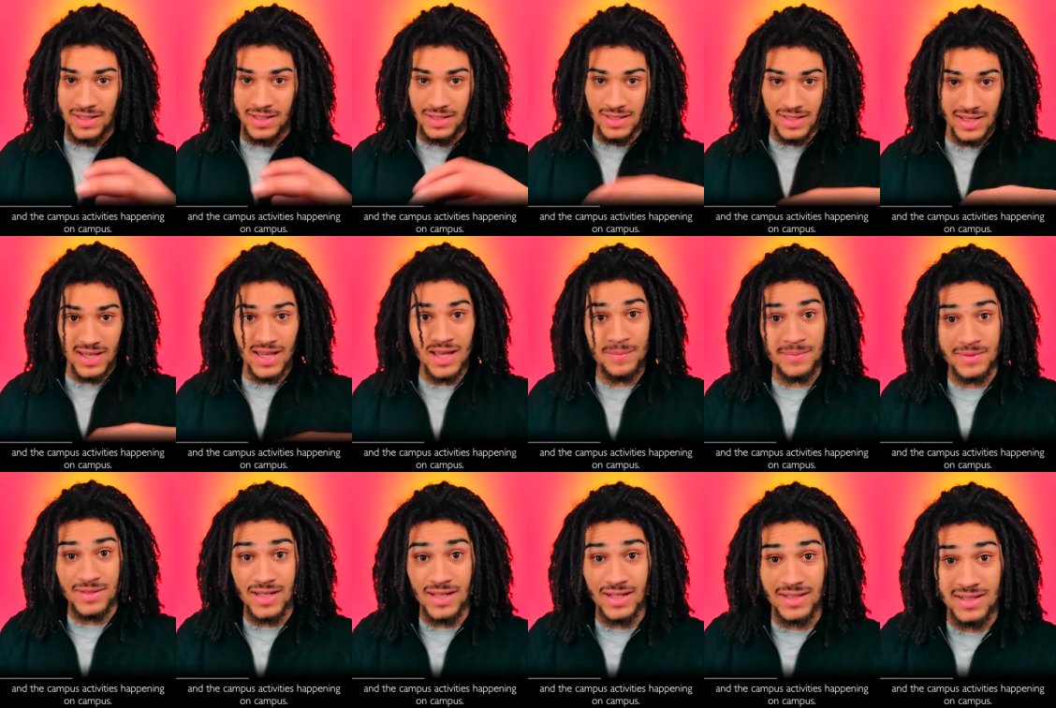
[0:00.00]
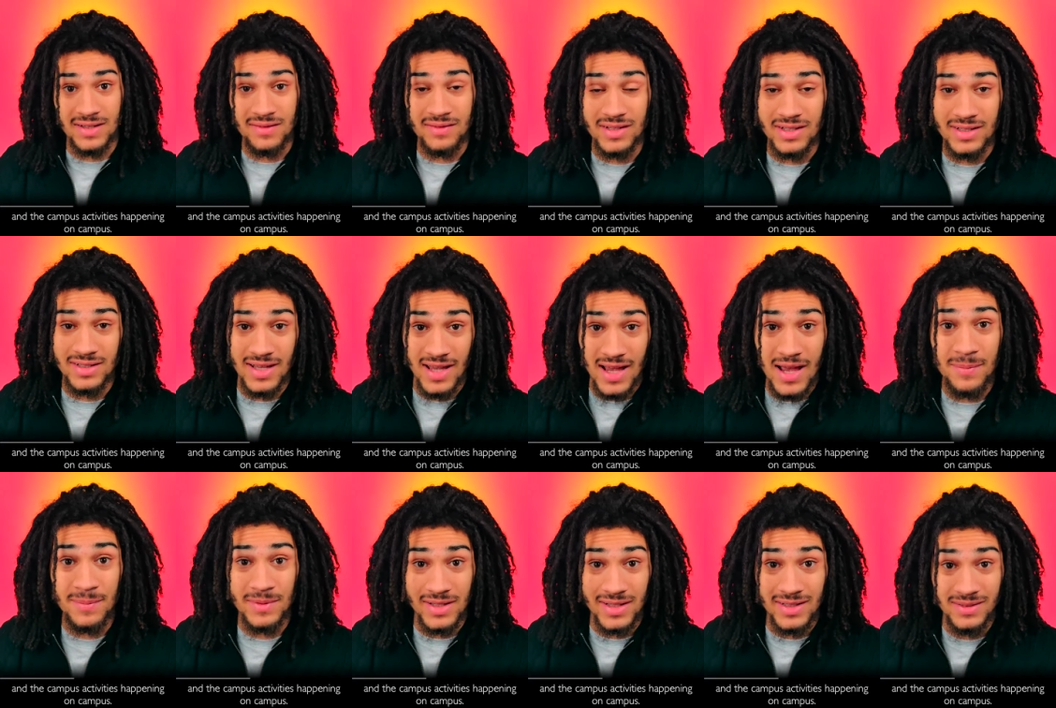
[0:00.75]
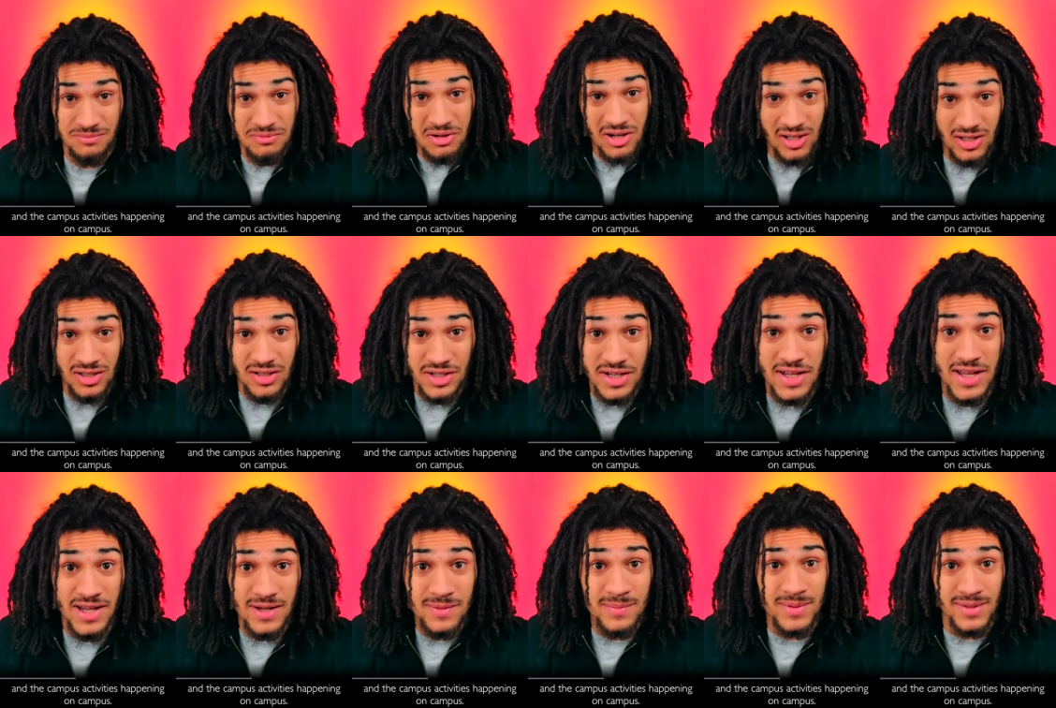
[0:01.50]
and the campus activities happening on
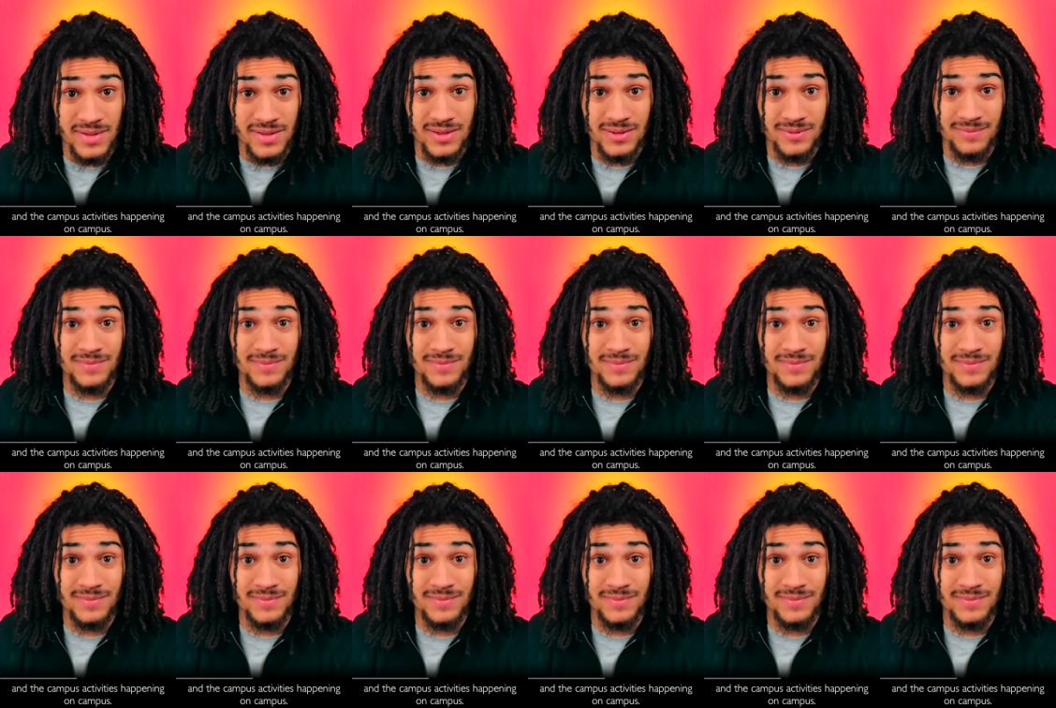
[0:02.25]
campus.